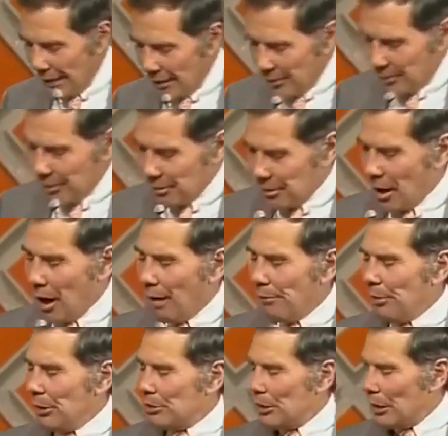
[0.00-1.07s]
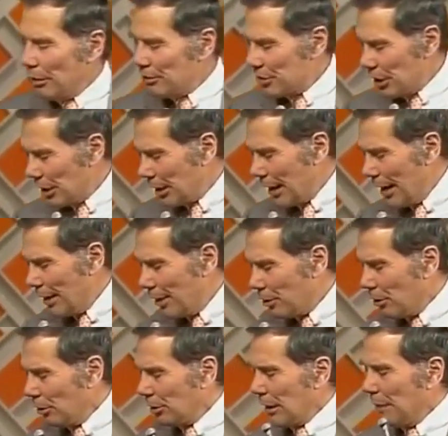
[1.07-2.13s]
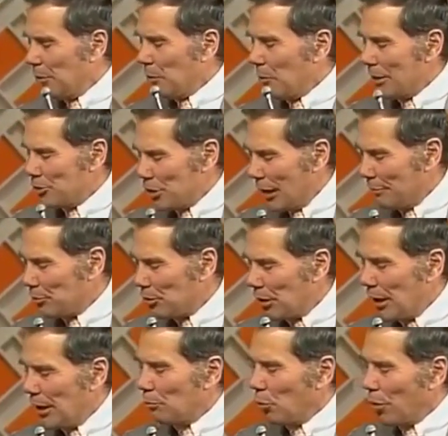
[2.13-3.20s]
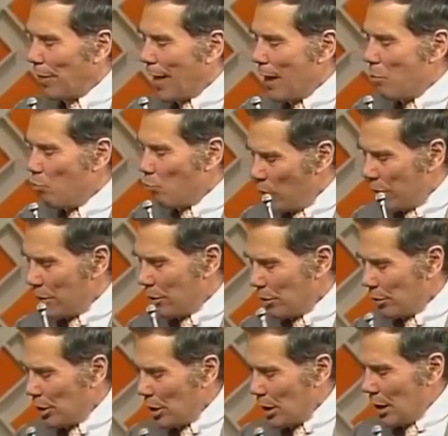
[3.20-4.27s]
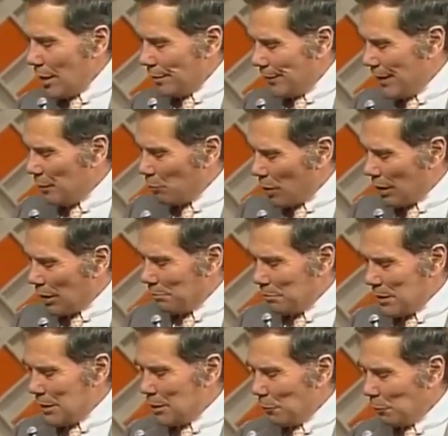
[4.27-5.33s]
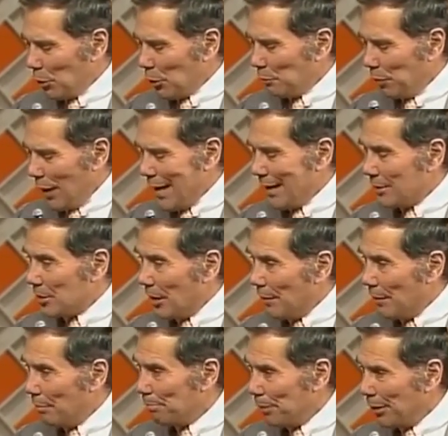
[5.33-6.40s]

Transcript: it. Harvey the tailor said a guy and a girl came into my shop today, and were they weird? They wanted me to put blanks on their